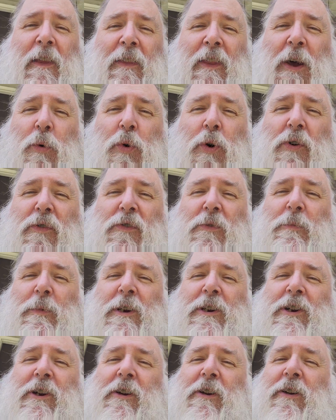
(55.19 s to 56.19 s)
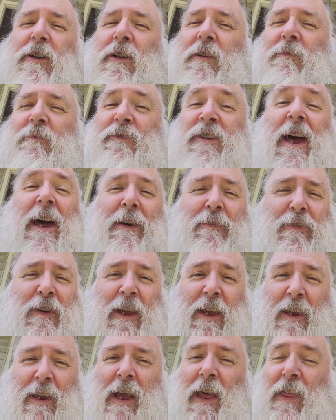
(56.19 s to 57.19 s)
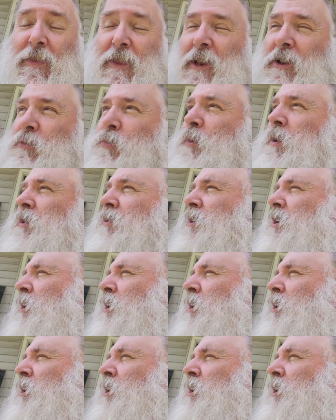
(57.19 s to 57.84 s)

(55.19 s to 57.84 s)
That woven material, Tyvek, I think is what it's